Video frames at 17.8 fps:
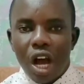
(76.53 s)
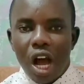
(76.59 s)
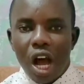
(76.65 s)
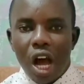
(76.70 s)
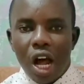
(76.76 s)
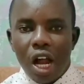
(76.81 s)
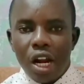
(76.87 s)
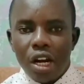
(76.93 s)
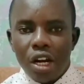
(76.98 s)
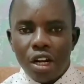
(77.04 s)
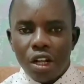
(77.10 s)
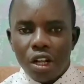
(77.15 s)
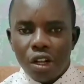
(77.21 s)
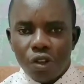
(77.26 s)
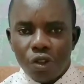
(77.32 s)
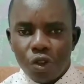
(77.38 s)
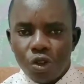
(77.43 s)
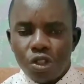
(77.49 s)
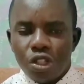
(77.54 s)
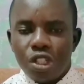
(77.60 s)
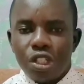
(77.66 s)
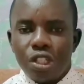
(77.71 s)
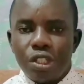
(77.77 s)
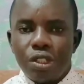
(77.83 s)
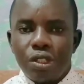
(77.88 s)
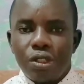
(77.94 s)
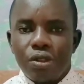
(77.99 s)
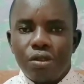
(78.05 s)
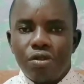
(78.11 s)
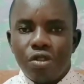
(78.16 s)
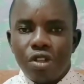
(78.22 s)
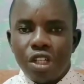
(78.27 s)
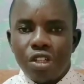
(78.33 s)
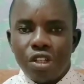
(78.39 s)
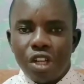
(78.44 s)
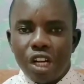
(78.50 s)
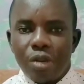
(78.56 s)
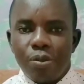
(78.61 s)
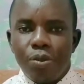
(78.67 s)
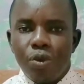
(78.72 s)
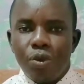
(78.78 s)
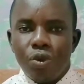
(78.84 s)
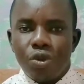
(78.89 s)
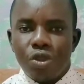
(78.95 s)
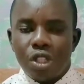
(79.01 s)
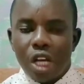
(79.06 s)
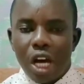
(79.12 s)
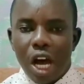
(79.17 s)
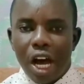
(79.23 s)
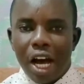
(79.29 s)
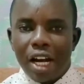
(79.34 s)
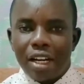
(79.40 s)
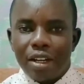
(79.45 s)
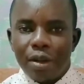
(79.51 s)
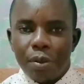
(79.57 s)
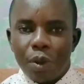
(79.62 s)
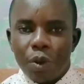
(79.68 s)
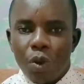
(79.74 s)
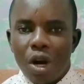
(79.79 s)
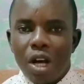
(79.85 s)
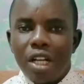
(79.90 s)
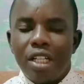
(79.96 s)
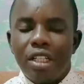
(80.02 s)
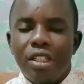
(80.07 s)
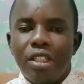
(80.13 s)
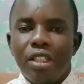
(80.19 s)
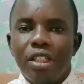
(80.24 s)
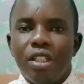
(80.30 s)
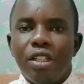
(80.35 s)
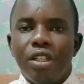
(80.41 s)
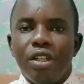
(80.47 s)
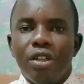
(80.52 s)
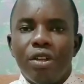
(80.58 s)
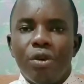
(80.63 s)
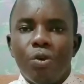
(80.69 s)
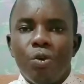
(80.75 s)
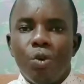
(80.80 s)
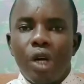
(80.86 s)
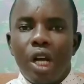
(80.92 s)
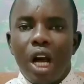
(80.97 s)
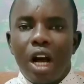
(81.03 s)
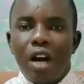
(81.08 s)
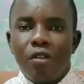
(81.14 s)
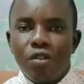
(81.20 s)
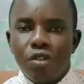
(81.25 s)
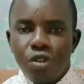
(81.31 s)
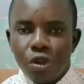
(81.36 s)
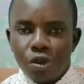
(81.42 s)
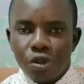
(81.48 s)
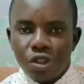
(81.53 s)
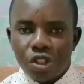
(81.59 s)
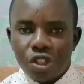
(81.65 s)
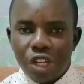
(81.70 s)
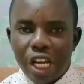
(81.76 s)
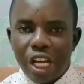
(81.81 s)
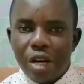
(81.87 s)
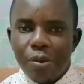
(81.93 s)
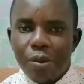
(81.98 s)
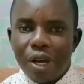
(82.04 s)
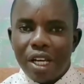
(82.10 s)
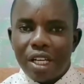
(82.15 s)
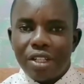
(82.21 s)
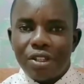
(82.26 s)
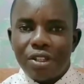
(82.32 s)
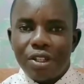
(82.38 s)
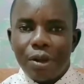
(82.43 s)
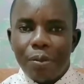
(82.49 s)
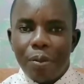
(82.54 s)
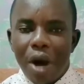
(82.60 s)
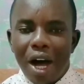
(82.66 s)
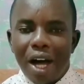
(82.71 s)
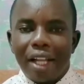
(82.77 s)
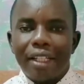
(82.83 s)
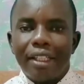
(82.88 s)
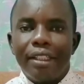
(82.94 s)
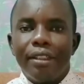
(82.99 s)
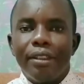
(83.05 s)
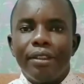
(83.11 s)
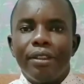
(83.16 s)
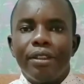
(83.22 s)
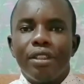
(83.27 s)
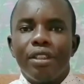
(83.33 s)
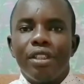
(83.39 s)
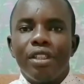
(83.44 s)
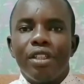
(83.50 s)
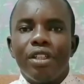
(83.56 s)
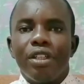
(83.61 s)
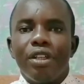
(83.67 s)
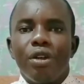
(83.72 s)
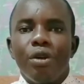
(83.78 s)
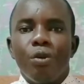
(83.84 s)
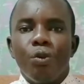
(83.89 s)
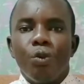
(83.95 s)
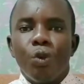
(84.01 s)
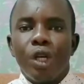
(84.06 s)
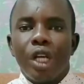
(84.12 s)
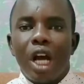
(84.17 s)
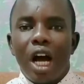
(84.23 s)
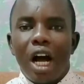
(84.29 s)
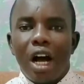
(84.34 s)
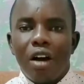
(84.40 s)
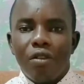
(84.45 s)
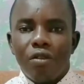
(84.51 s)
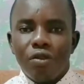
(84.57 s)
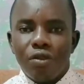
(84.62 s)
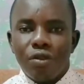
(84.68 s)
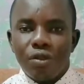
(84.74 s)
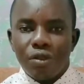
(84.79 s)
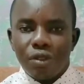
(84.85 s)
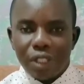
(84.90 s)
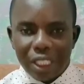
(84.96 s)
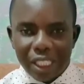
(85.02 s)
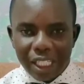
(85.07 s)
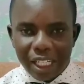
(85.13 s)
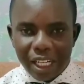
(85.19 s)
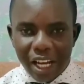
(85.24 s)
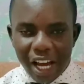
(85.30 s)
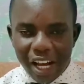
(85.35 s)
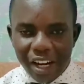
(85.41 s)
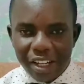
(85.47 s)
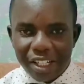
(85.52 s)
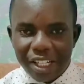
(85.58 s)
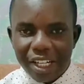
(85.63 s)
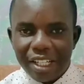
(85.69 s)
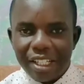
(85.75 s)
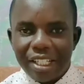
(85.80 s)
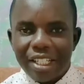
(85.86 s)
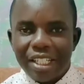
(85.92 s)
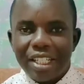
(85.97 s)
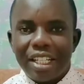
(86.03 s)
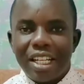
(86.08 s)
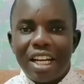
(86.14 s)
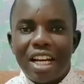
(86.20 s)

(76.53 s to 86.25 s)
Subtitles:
And those 3 set books are: number 1, we have John Steinbeck's The Pearl, we have Inheritance,